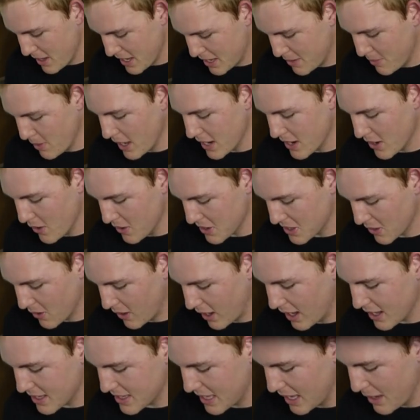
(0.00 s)
Becky Bunny also
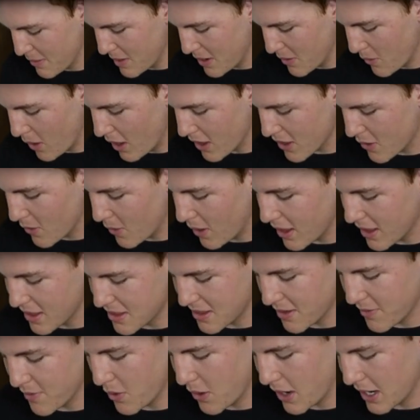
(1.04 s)
asks, how many wild
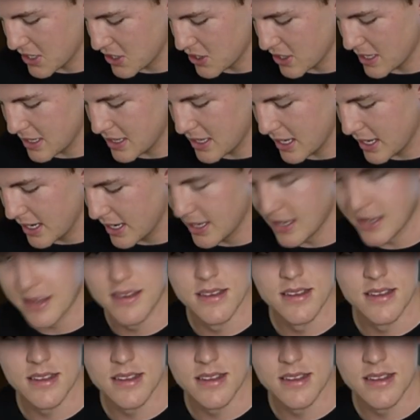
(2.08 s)
koalas have you actually seen?